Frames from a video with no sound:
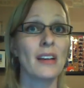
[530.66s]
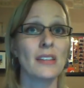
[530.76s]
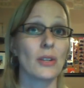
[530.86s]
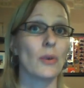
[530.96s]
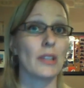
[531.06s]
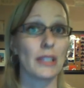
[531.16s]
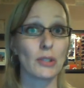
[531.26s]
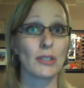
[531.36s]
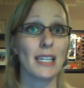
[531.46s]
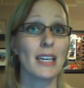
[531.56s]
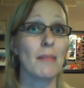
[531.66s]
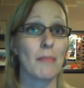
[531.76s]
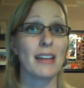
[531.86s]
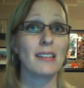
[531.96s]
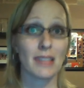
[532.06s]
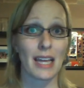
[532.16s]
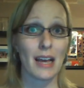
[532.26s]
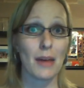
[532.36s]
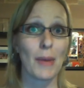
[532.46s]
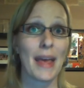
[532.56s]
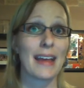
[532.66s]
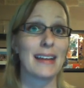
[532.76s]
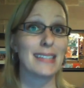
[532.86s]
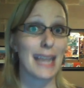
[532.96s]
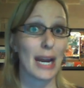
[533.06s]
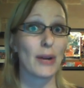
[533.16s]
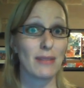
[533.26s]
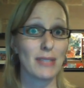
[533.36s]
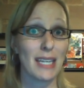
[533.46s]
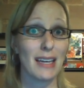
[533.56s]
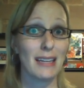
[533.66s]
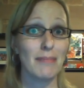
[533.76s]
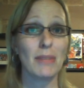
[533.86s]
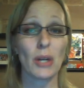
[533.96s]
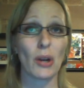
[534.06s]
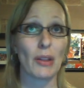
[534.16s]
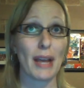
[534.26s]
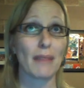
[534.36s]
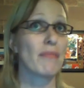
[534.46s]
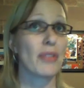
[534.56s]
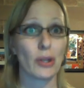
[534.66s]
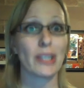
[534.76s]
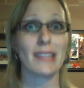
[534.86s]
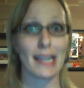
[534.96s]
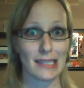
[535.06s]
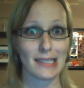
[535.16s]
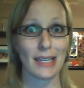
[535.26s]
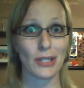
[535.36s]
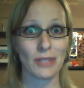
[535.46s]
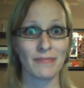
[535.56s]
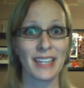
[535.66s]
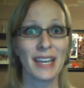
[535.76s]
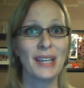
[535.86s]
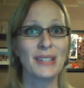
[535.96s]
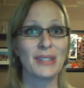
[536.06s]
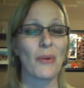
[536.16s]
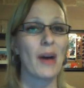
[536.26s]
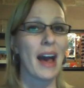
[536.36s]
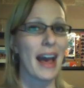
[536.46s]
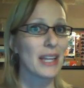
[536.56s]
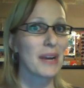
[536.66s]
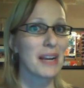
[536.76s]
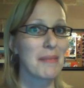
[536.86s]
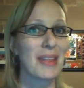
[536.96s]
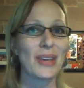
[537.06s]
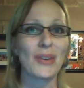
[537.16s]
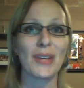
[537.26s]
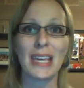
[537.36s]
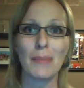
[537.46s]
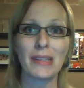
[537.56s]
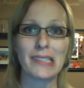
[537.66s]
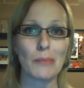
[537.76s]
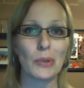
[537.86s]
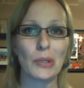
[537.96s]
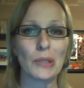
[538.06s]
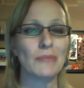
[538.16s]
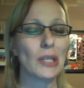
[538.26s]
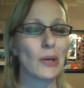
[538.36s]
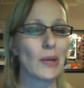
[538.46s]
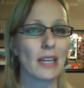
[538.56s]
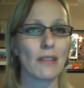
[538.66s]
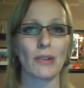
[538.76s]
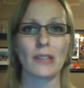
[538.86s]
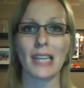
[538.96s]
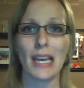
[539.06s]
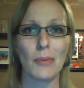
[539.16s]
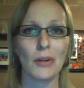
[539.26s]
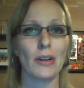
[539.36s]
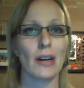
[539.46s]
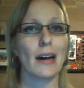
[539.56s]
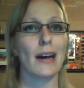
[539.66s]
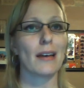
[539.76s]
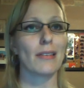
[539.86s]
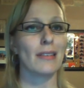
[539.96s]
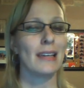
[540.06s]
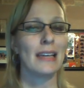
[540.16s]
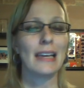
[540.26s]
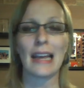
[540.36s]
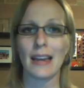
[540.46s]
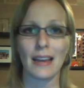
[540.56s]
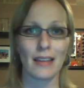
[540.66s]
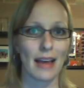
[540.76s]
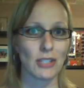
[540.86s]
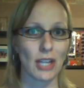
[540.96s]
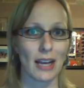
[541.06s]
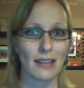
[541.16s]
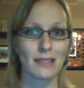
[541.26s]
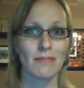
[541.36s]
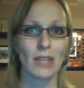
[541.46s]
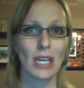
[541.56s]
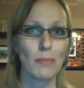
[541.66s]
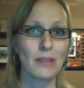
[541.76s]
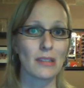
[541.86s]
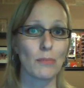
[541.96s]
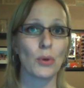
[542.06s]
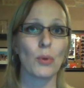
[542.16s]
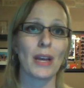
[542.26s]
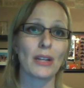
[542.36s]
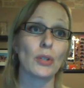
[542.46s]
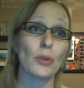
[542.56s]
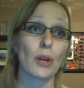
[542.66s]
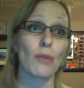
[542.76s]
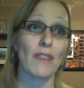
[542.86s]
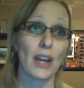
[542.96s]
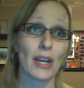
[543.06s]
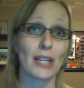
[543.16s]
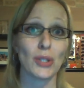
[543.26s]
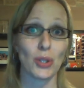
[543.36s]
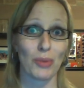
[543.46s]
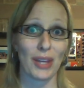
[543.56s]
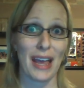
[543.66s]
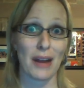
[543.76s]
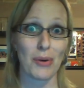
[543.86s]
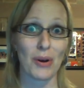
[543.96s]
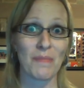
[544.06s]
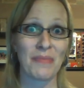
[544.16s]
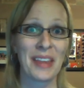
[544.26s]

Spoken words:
So literally my setup and teardown time are like 30 seconds each. So highly recommend that you keep it simple. No need for a tablecloth, any of that jazz. Keep it simple. It makes you look very duplicatable.